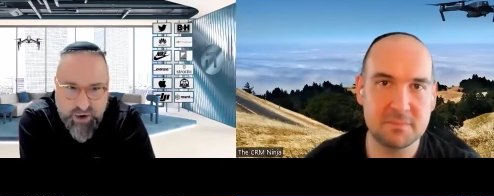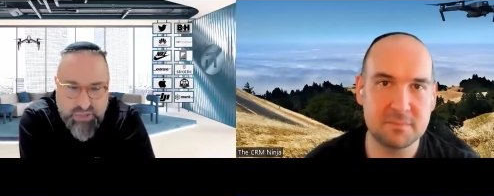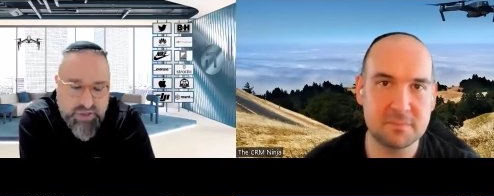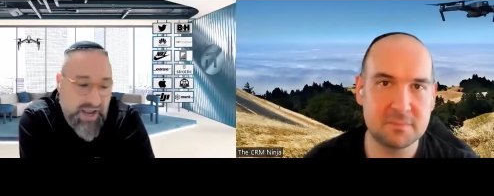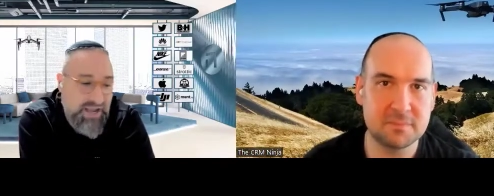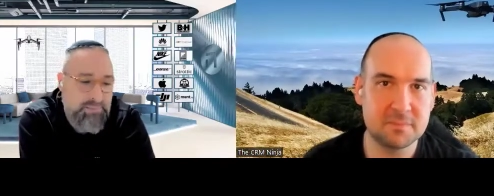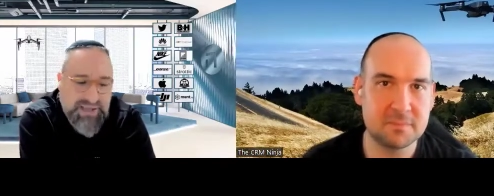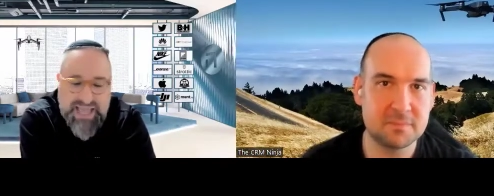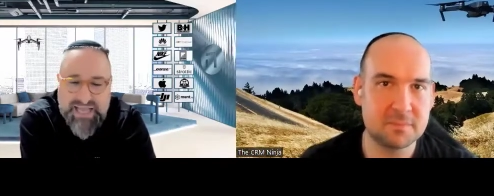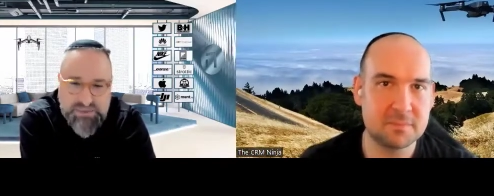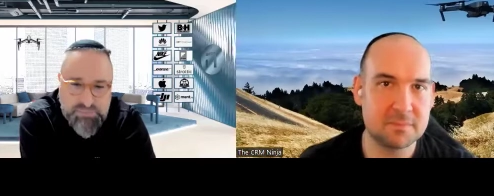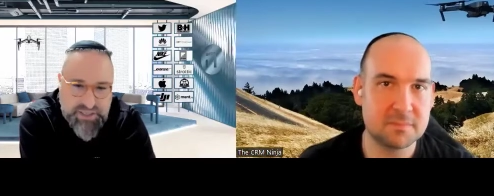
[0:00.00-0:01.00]
Speaker 1: thing. I, my
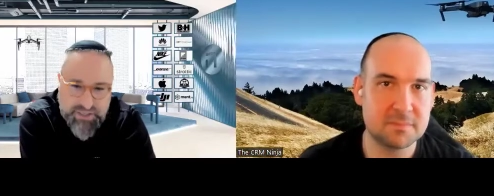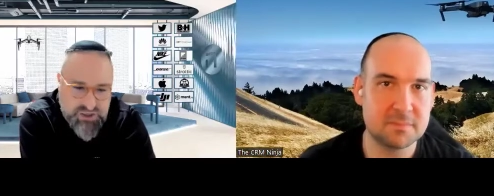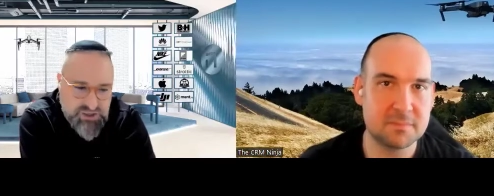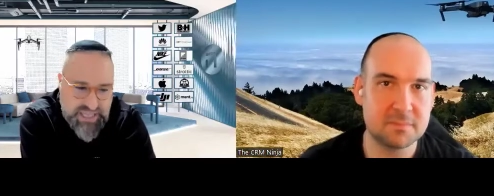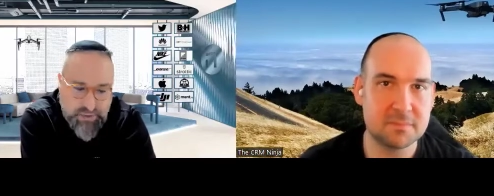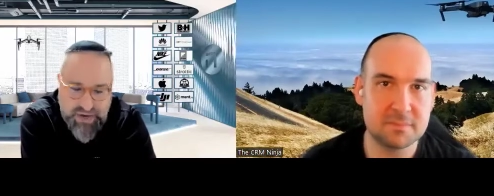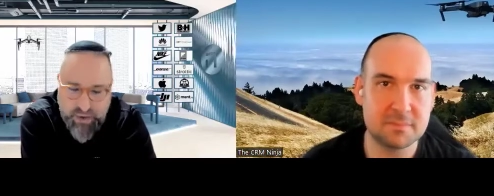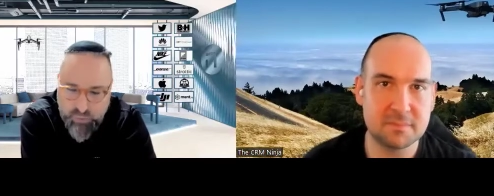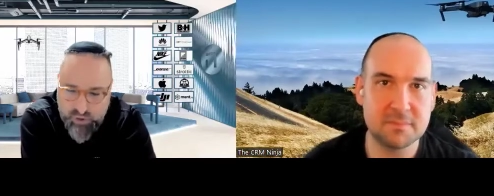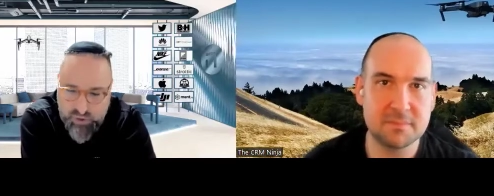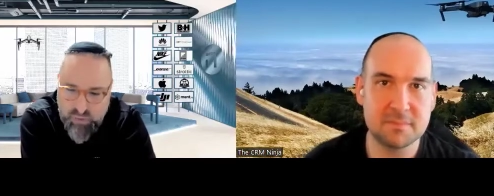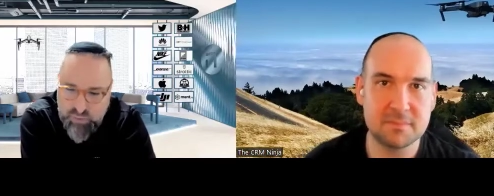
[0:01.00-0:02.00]
last meeting just now, an
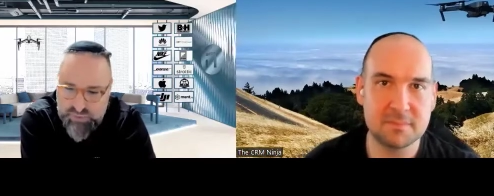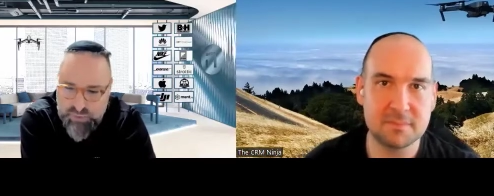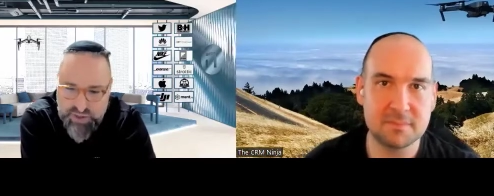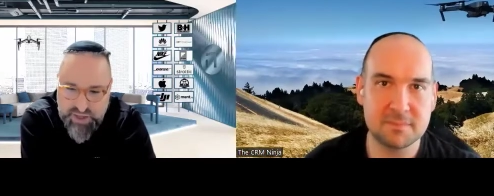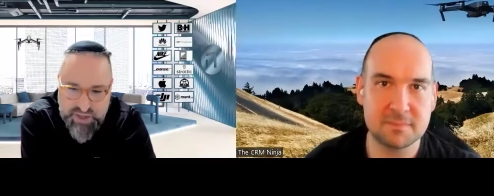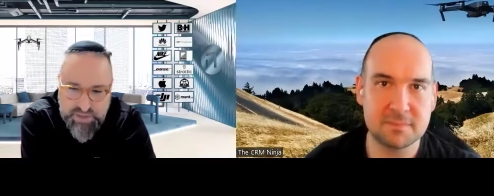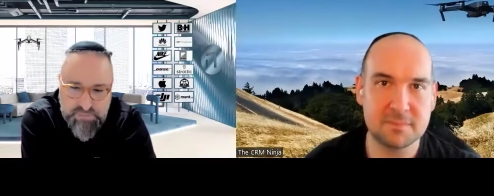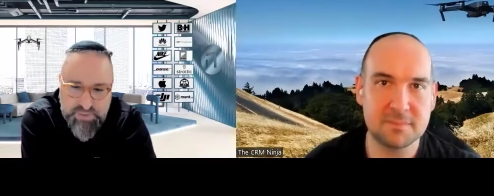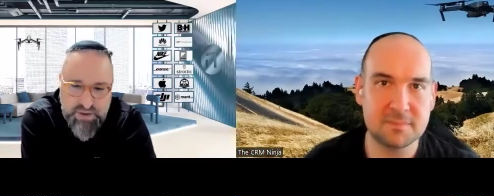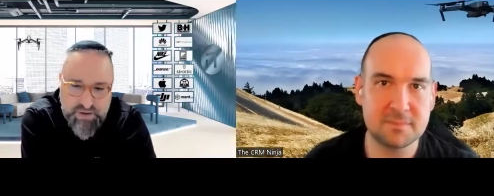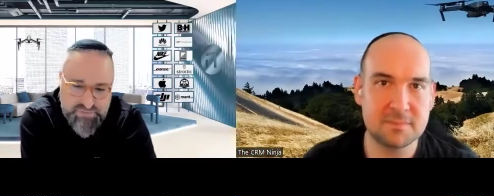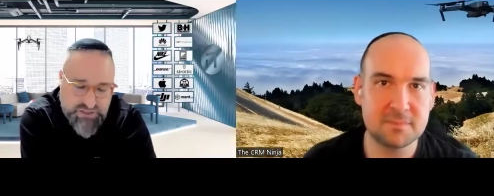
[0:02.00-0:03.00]
hour ago, was with a,
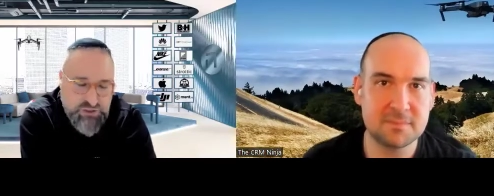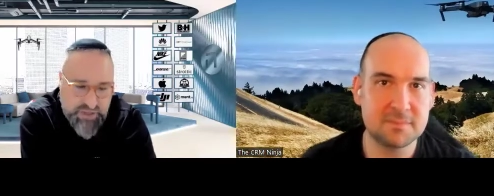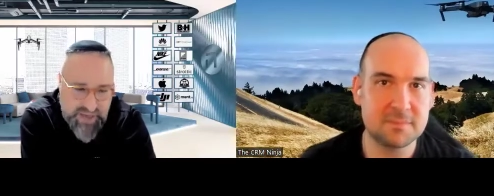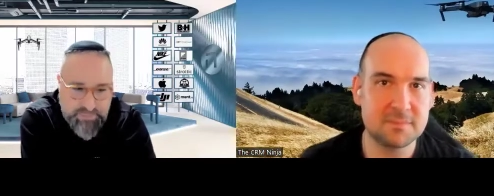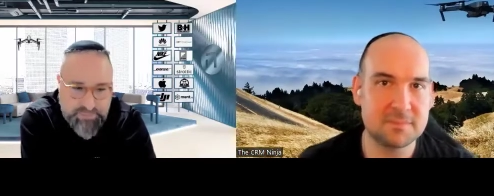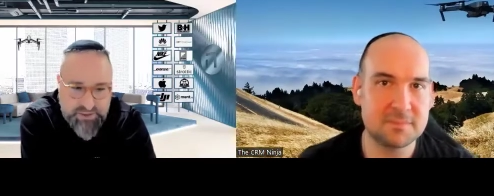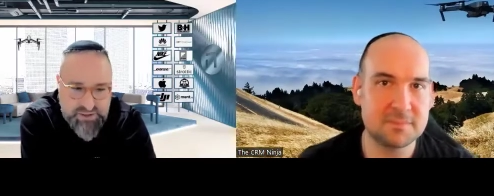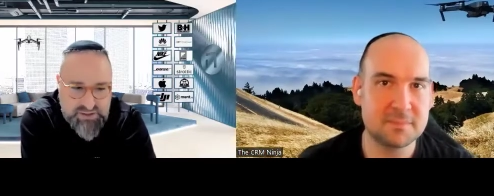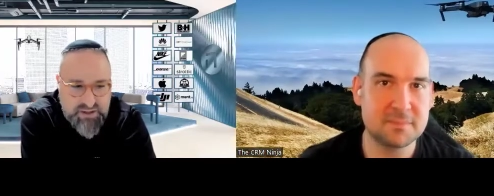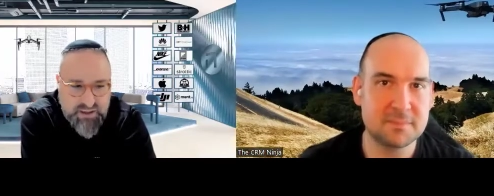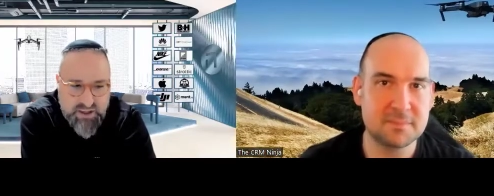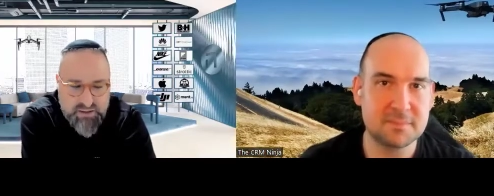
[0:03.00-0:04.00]
a venture
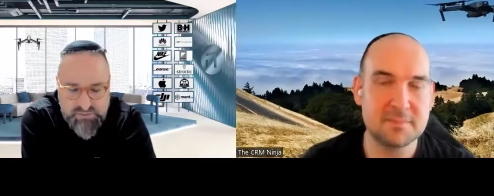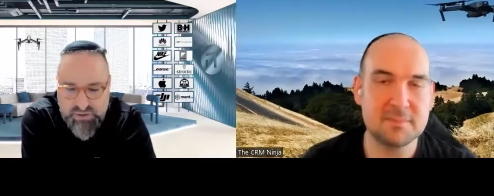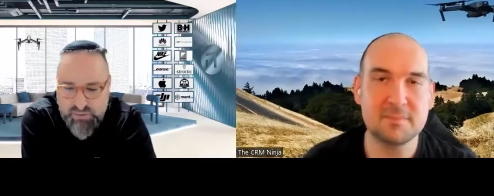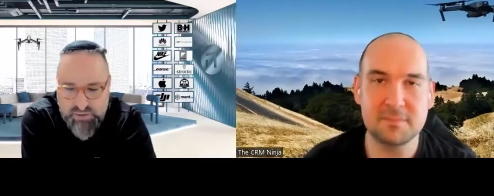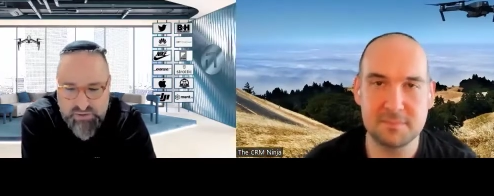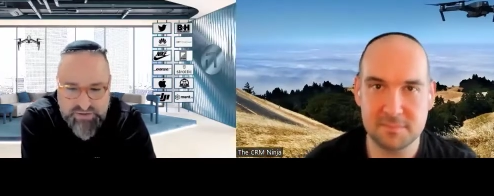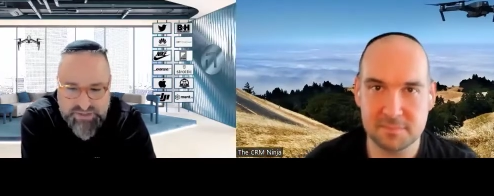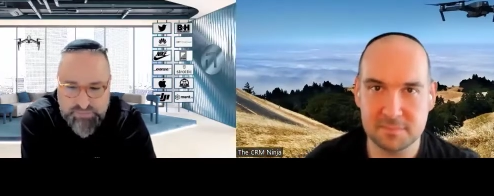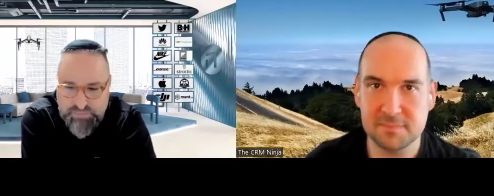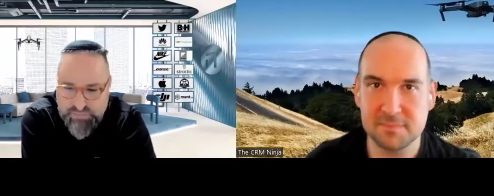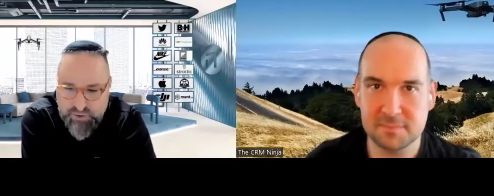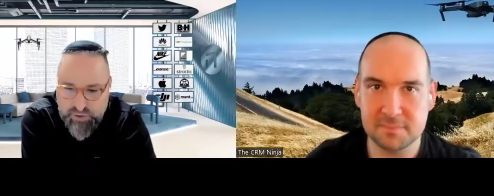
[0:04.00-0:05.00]
capitalist, uh, you know, an
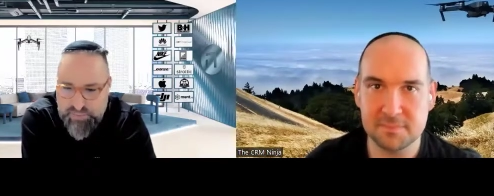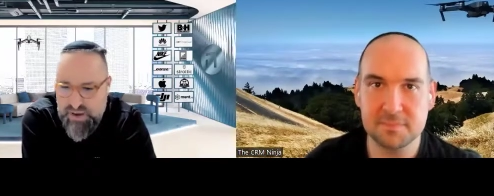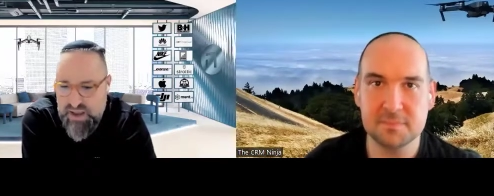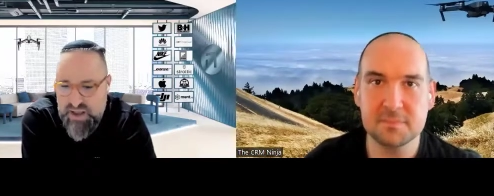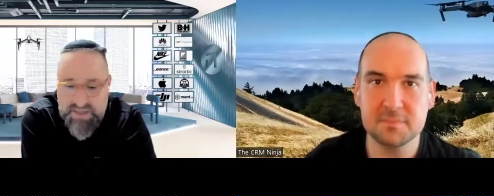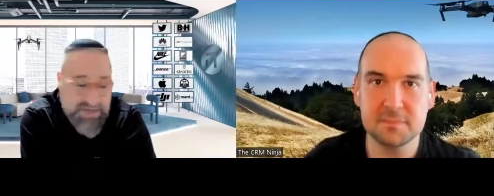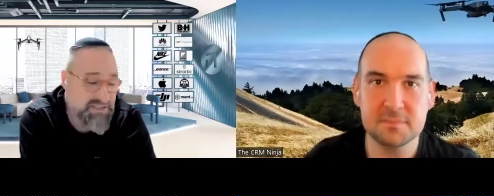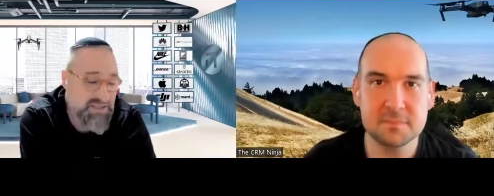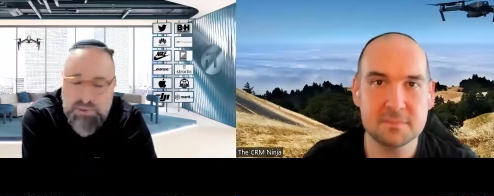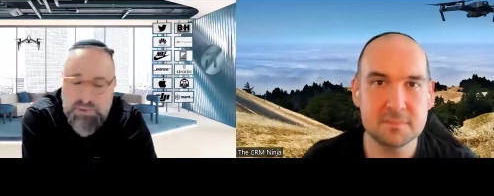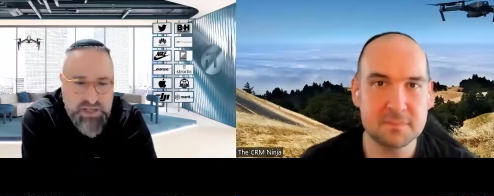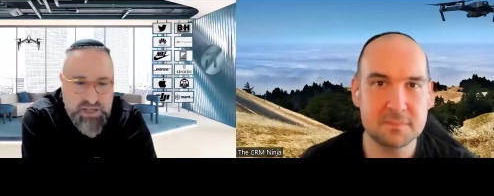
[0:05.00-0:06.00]
investment firm that is
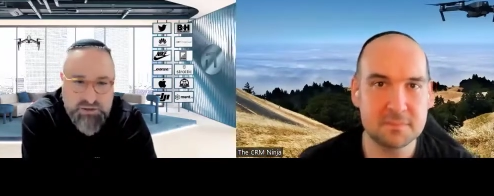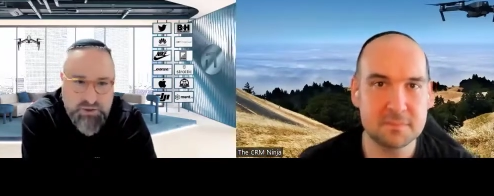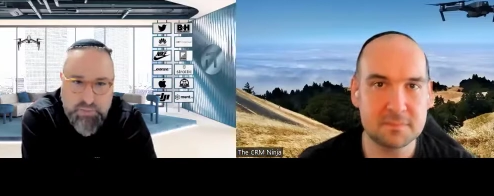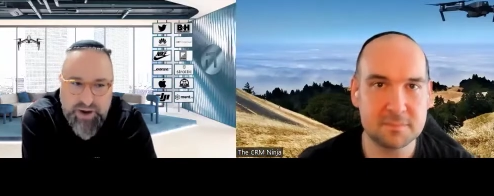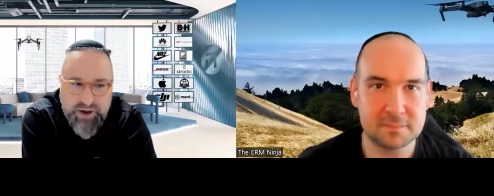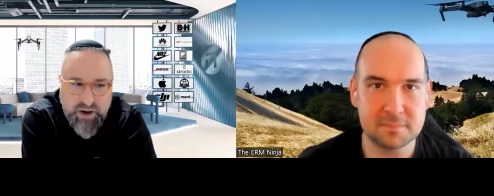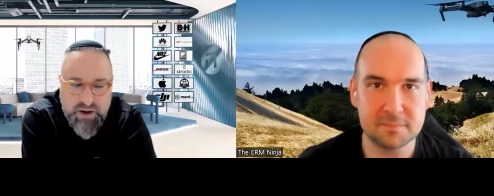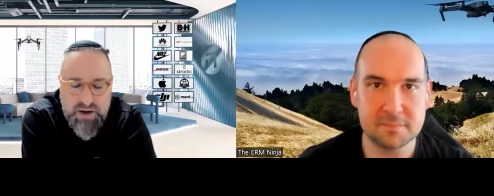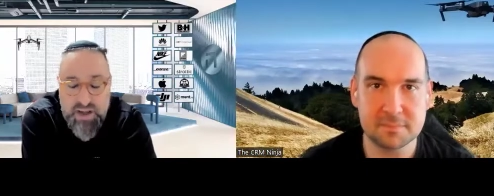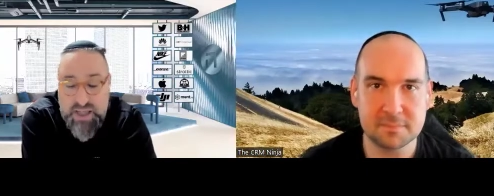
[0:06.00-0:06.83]
completely under the radar.